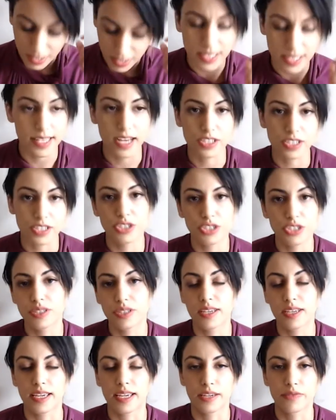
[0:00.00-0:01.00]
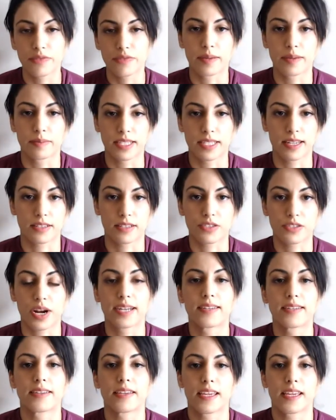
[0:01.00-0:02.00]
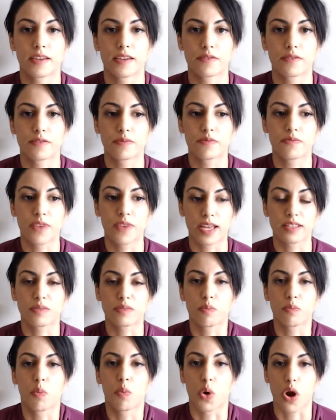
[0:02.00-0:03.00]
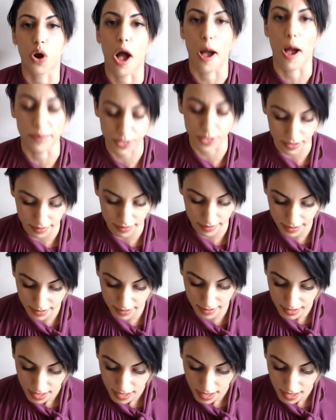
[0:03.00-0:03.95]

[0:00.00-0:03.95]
he frames it as trying to give vets more options.